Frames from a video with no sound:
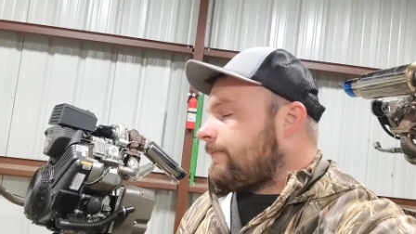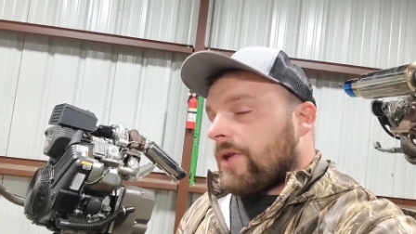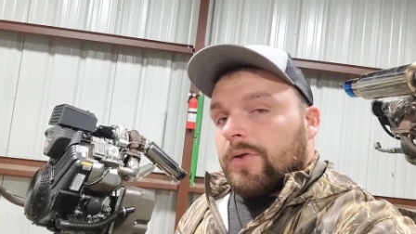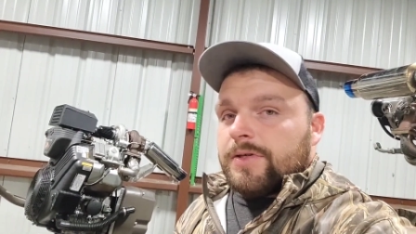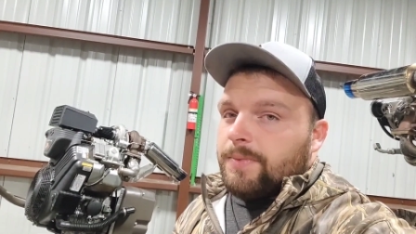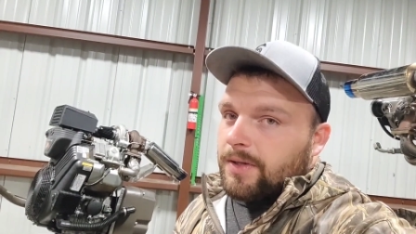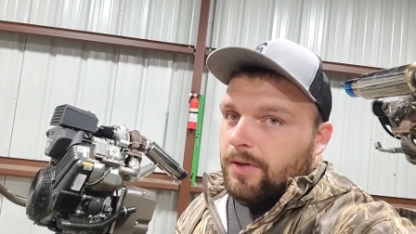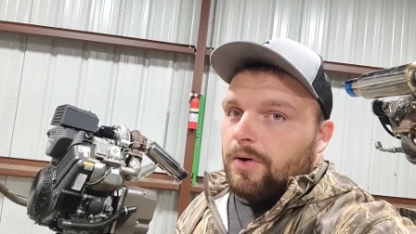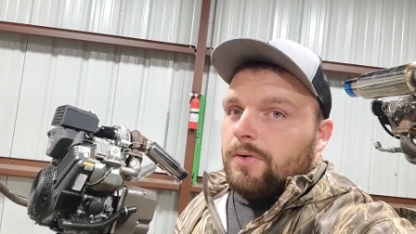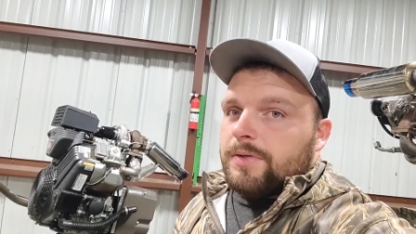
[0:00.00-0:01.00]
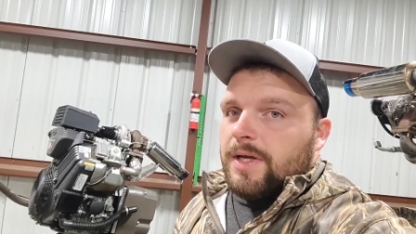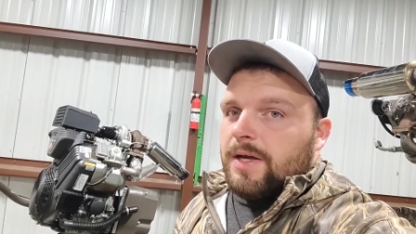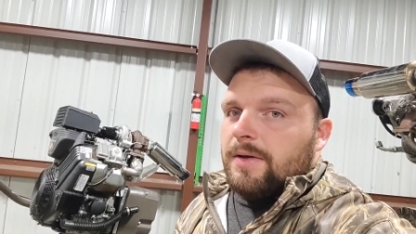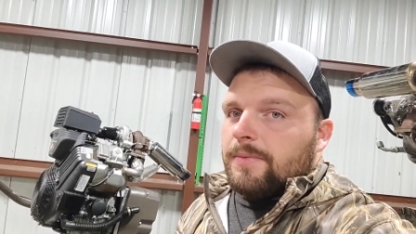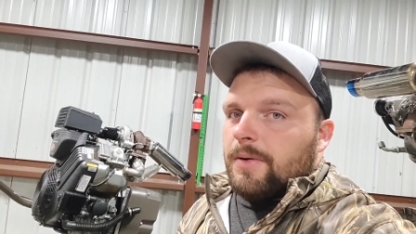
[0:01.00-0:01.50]
you know, it's been a long
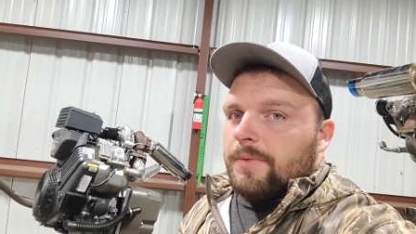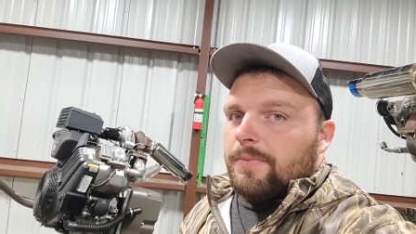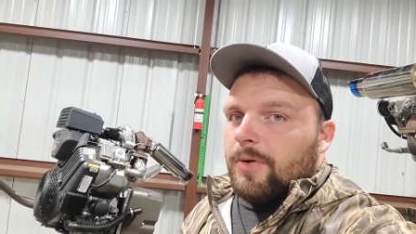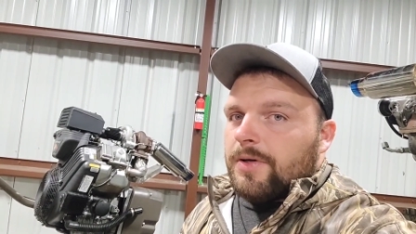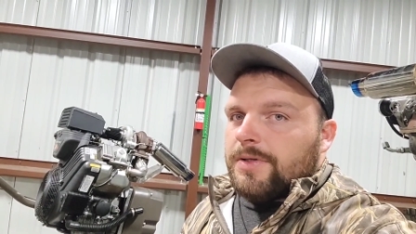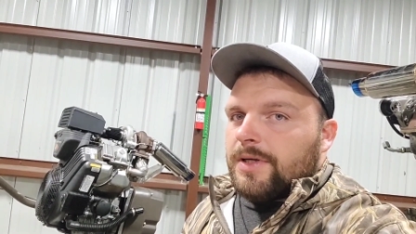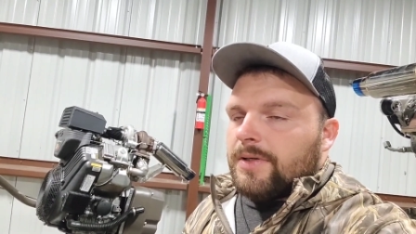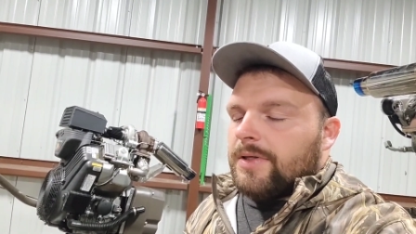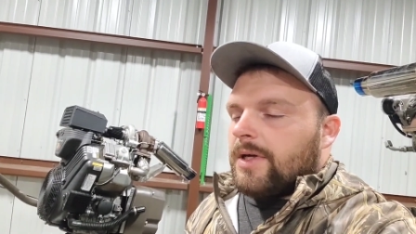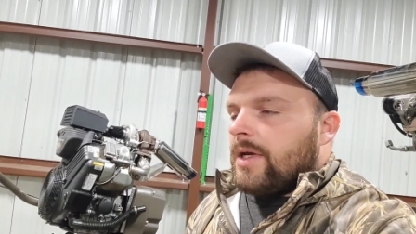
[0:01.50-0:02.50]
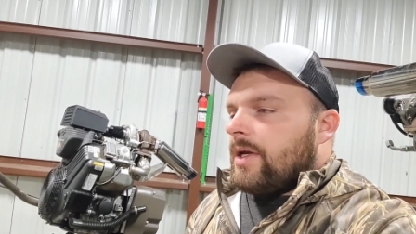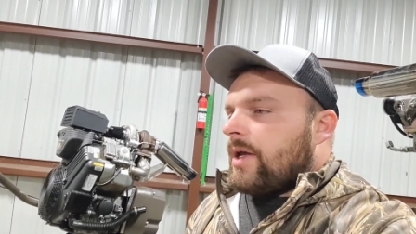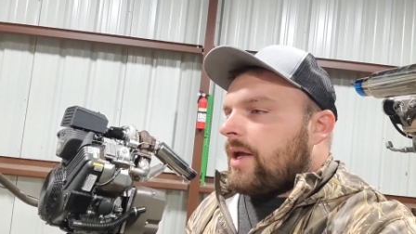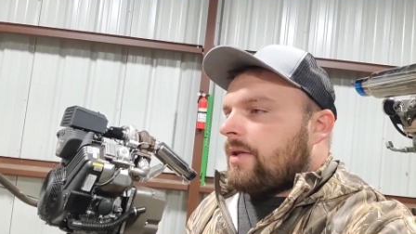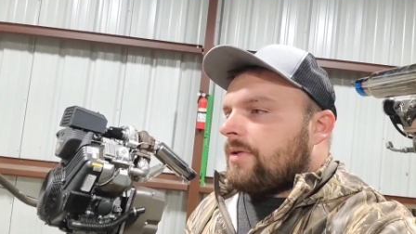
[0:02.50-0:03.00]
time coming project,
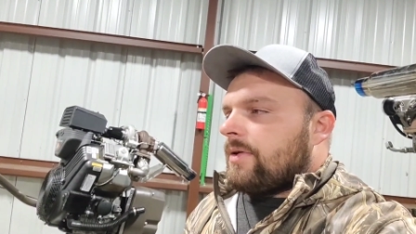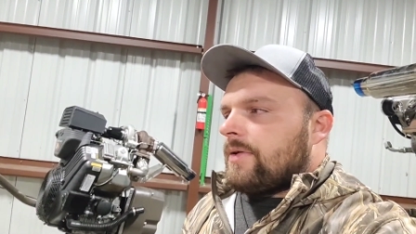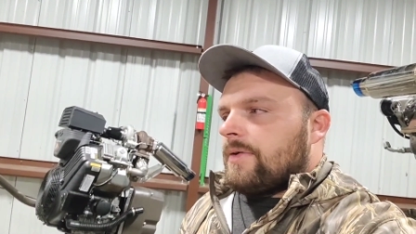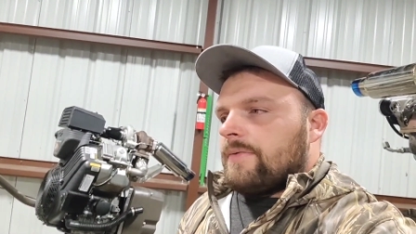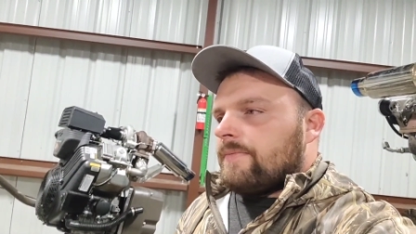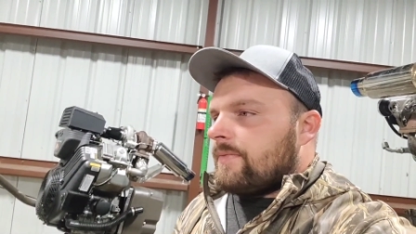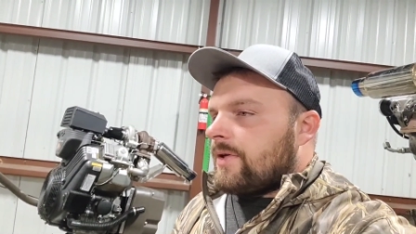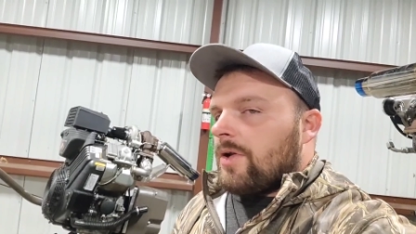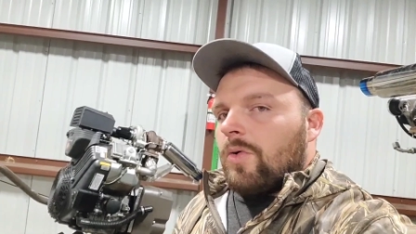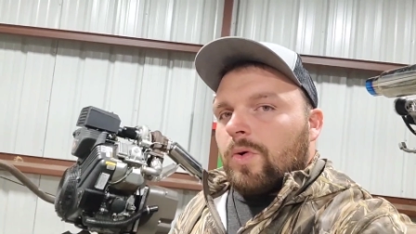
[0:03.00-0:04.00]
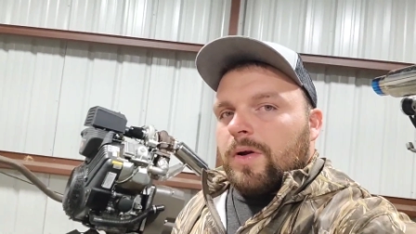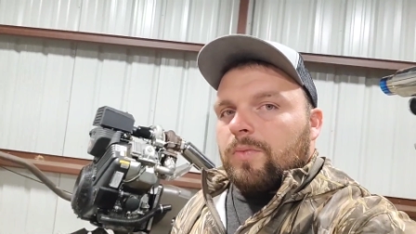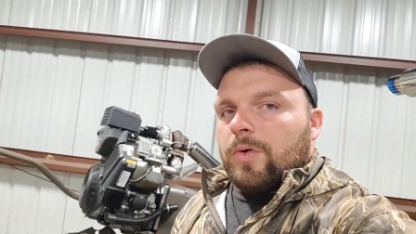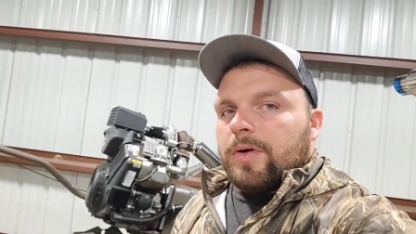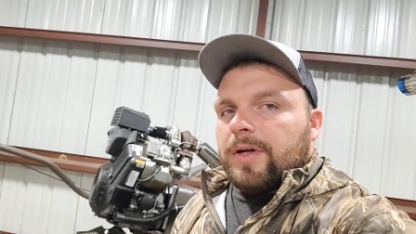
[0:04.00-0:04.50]
and uh, you know
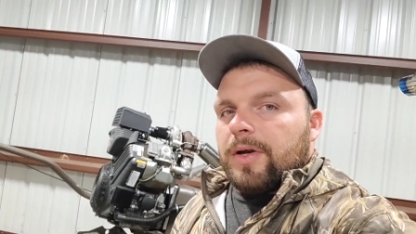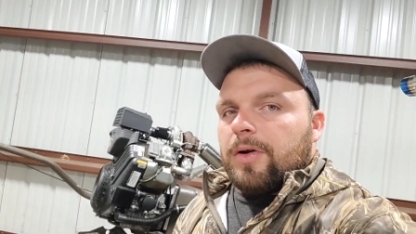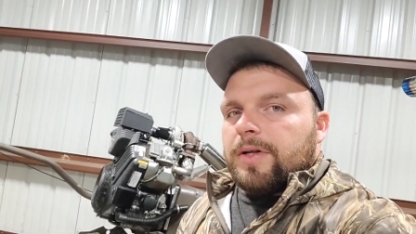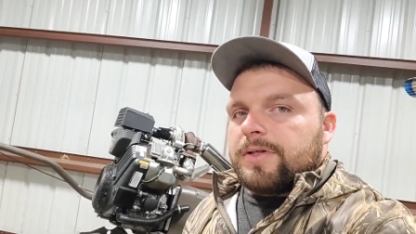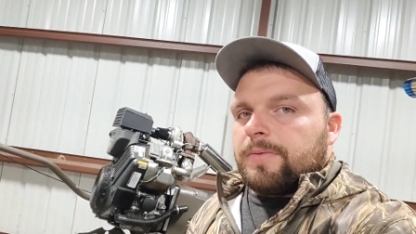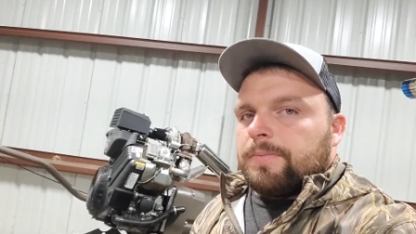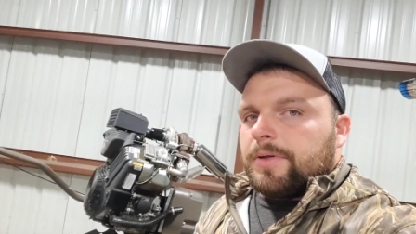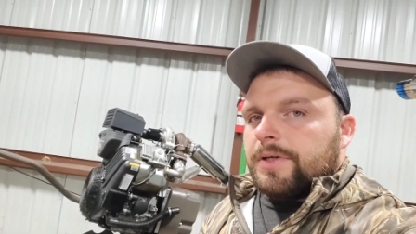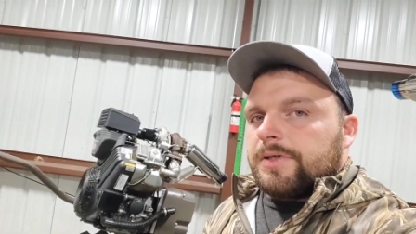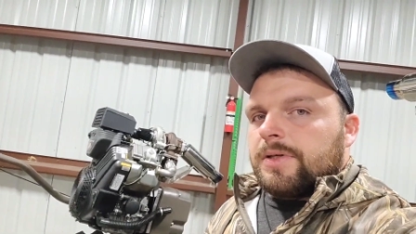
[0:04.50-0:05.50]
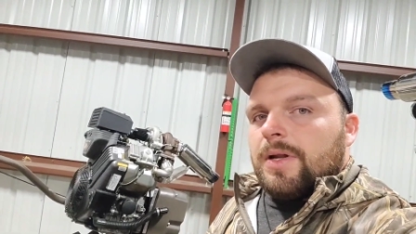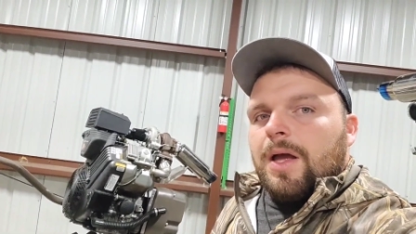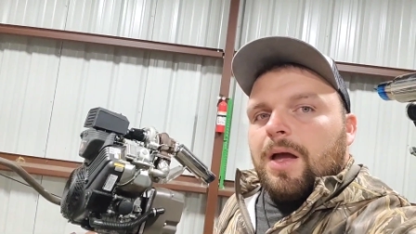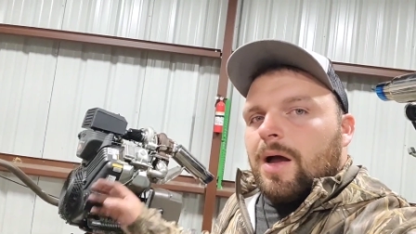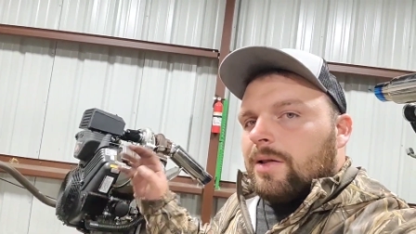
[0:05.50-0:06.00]
we're we're nearing its completion.
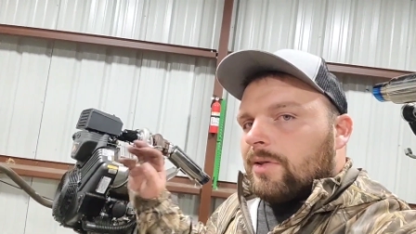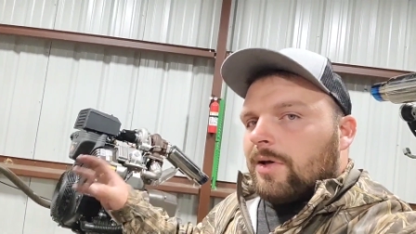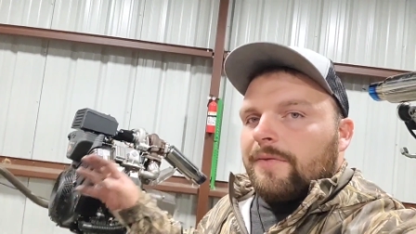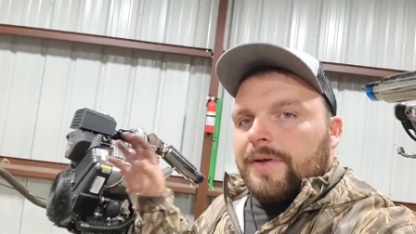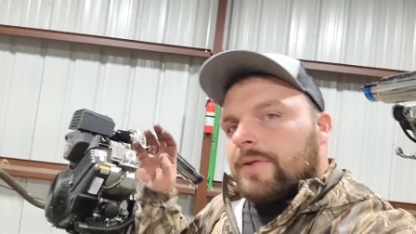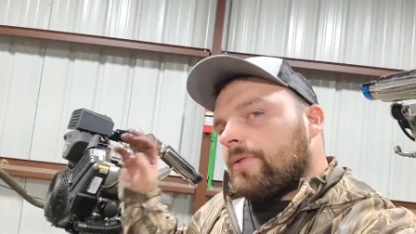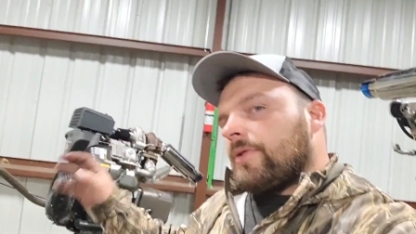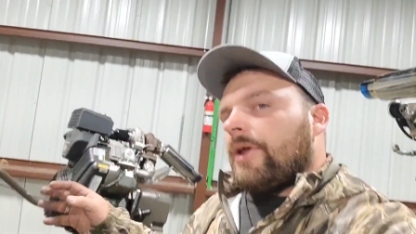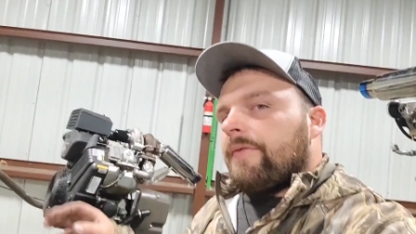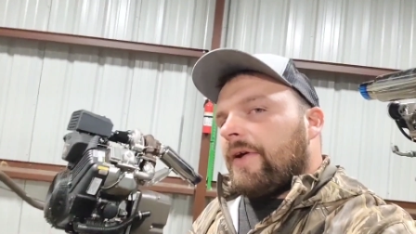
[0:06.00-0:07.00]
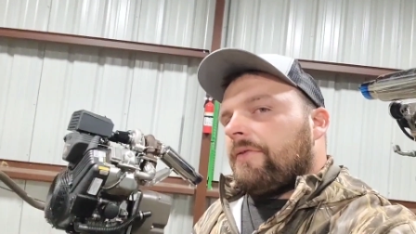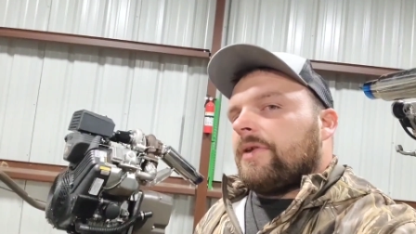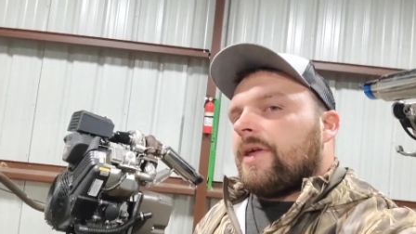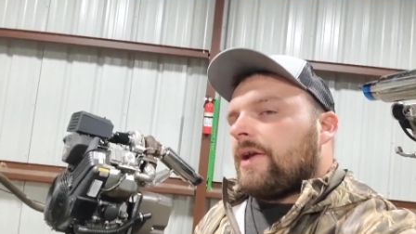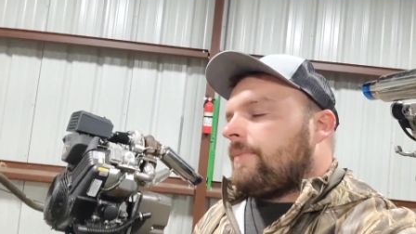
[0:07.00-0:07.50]
I love it, love
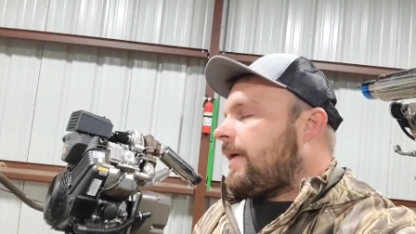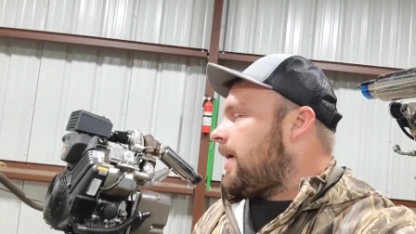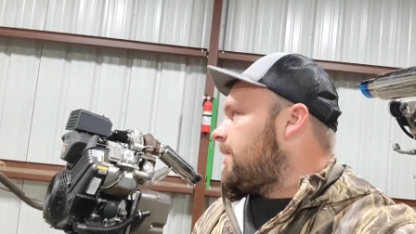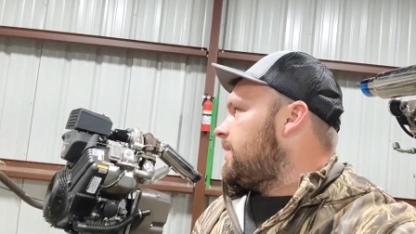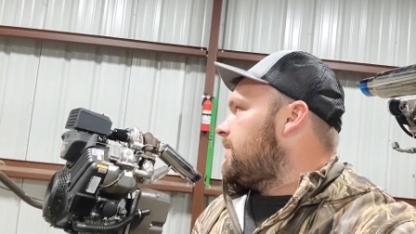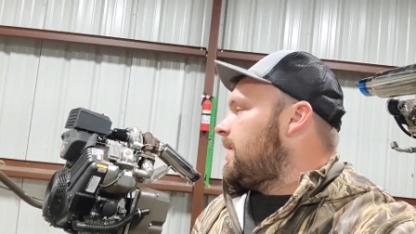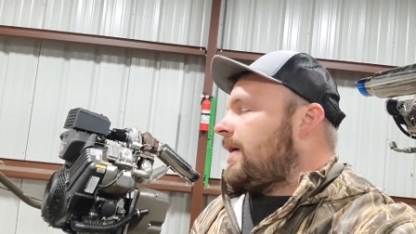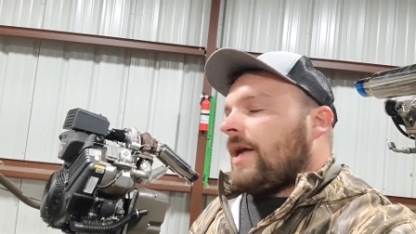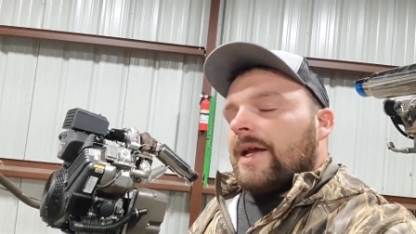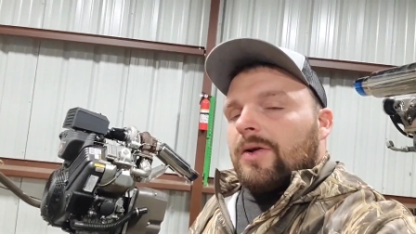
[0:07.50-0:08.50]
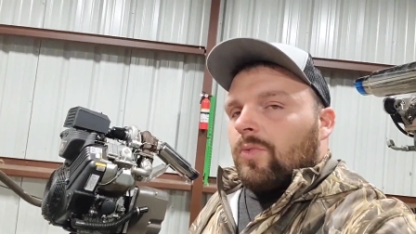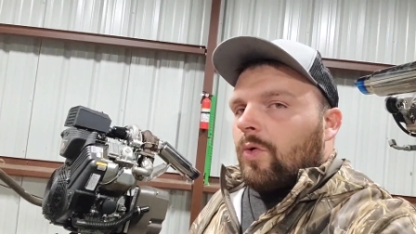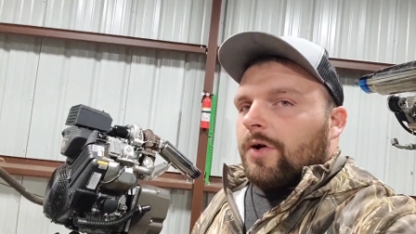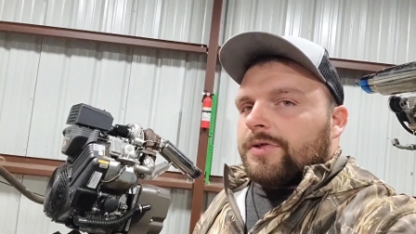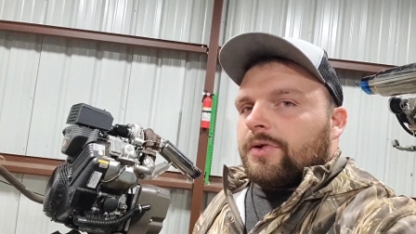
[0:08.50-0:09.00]
everything about it, and it
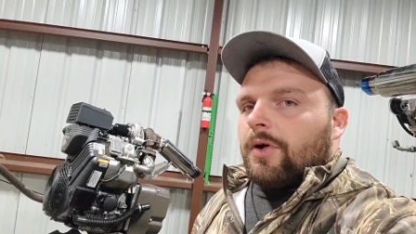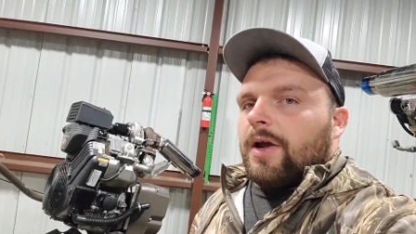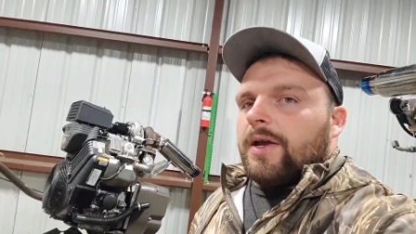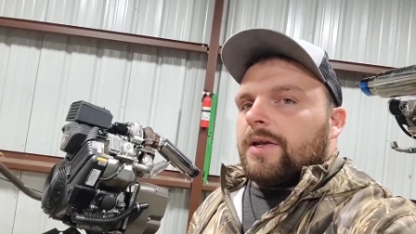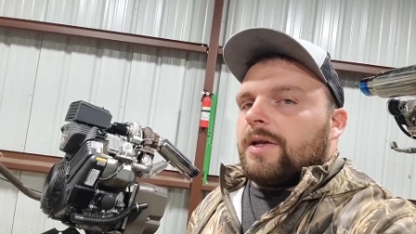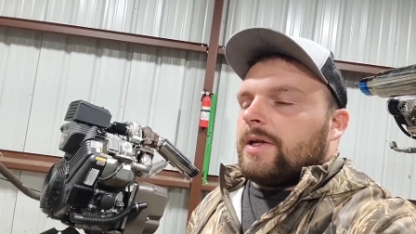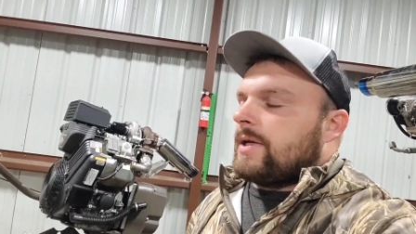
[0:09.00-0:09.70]
works great.